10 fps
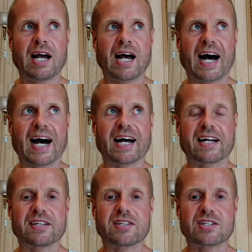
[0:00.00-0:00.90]

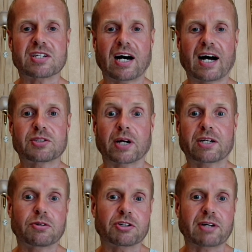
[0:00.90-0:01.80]
And so I
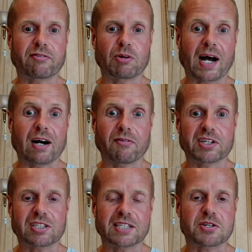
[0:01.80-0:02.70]
couldn't travel back,
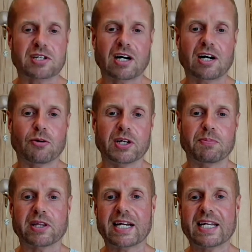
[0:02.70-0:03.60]
obviously, to start with.
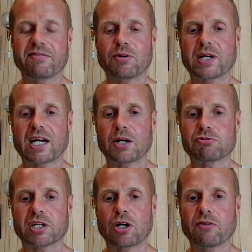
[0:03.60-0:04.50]
But then, even when I was
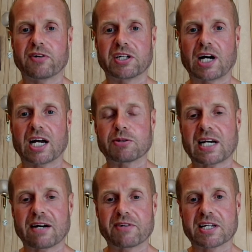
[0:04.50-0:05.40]
recovered, I was
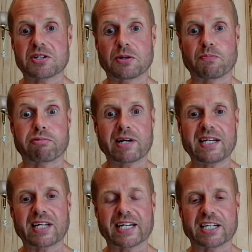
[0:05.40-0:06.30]
having some
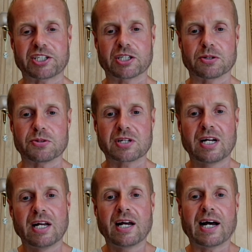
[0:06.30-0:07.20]
breathing issues.
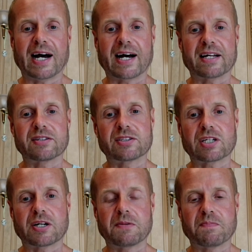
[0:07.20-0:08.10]
And
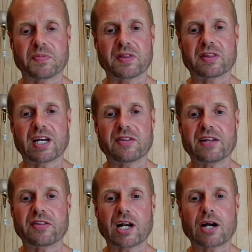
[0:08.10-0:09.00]
um, the,
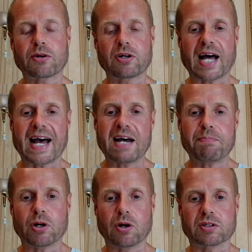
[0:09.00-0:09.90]
the, the, local
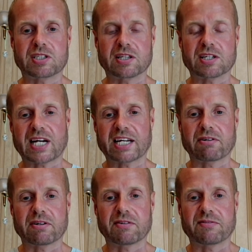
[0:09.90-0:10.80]
airport in the
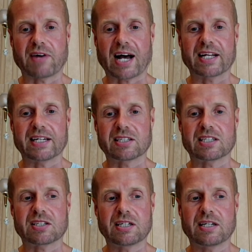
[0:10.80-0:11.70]
Sacred Valley is in a,
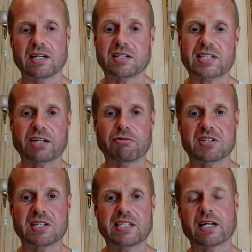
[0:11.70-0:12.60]
in a, sacred
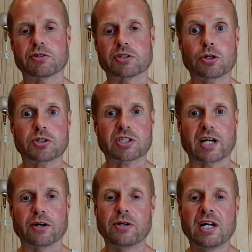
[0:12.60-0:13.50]
city known as
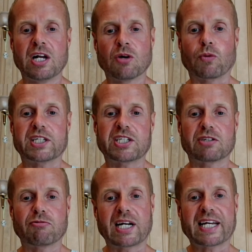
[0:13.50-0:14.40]
Cusco, which is
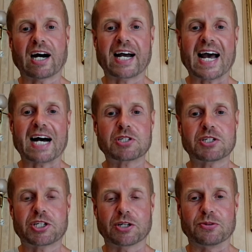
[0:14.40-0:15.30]
at really high
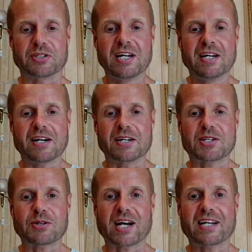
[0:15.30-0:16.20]
altitude. And
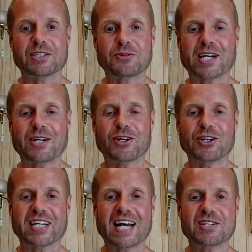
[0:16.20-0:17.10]
so I so I
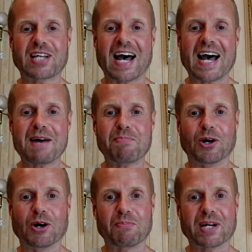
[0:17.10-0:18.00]
couldn't get to the
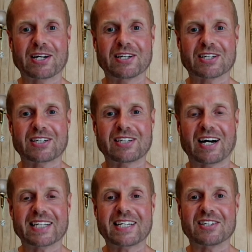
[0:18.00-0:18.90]
airport because because
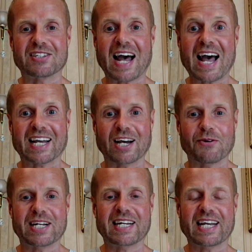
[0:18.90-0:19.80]
I, I didn't dare go
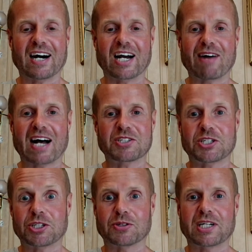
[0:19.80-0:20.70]
in any higher
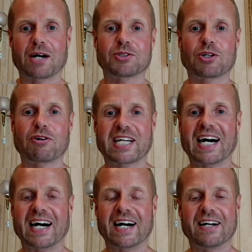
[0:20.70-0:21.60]
altitude than I was already
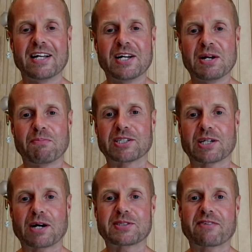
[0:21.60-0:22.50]
at because
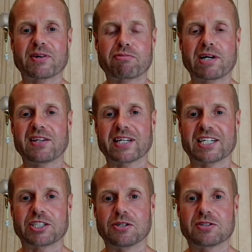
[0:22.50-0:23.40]
I was having breathing
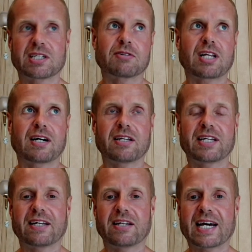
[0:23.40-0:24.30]
issues, and it's like
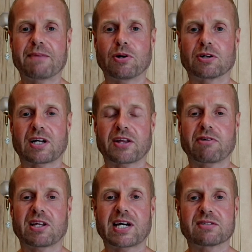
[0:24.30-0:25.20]
the the airport's like
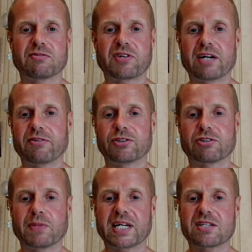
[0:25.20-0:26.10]
three thousand five
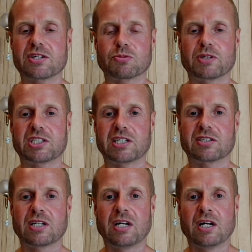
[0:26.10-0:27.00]
hundred meters, which
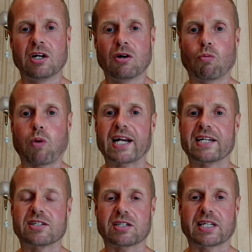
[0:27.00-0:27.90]
is well
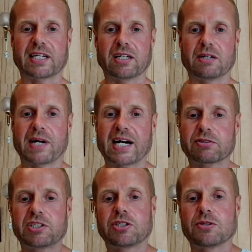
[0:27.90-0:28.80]
into the um,
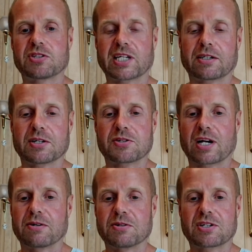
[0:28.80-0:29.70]
altitude sickness
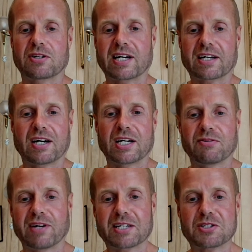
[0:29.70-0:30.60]
zone. So that kind
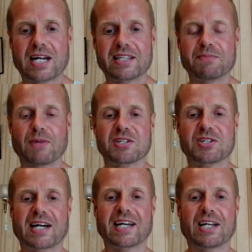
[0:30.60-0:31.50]
of extended my
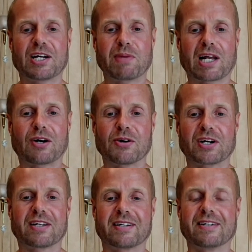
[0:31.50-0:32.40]
stay a little bit
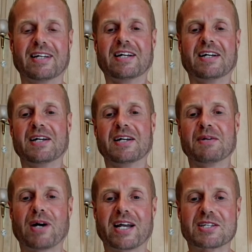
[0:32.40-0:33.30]
longer than
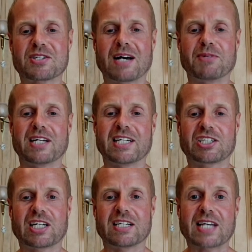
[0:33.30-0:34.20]
my excitement
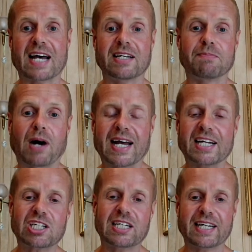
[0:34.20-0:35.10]
initially intended. But I
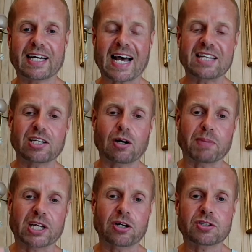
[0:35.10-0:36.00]
actually ended up
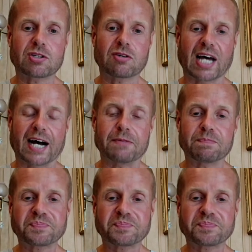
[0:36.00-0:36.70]
because of that